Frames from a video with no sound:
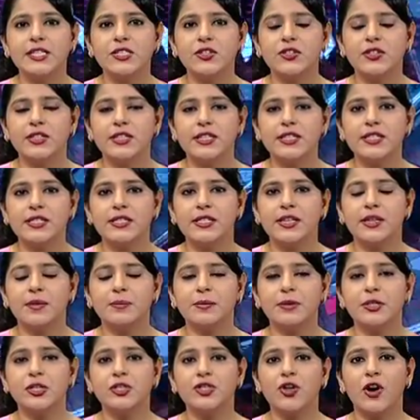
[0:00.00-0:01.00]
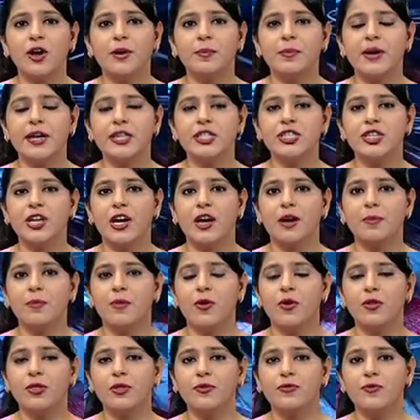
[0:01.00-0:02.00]
on this, I'm mean, joined by Sham
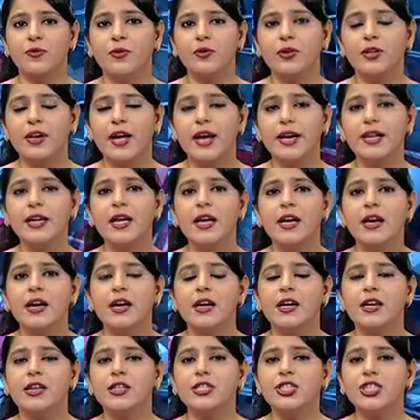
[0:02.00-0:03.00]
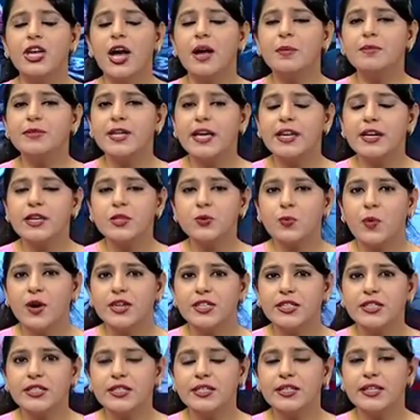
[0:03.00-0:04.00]
on the phone line. Uh, Sham, tell us what are
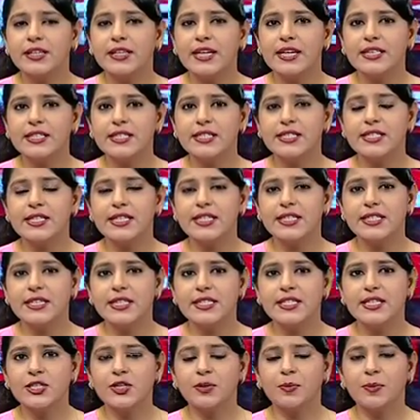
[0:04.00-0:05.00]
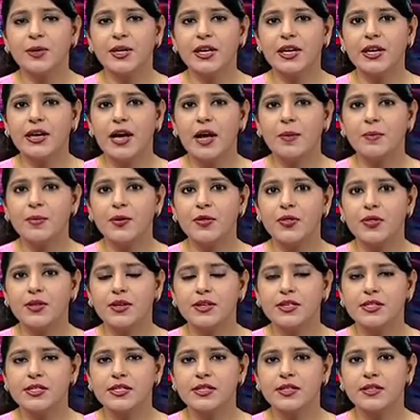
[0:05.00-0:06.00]
the latest details that you're picking up on
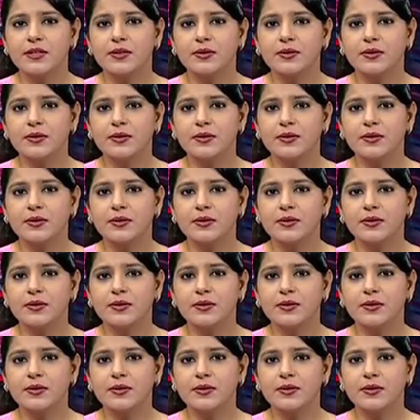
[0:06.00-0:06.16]
this?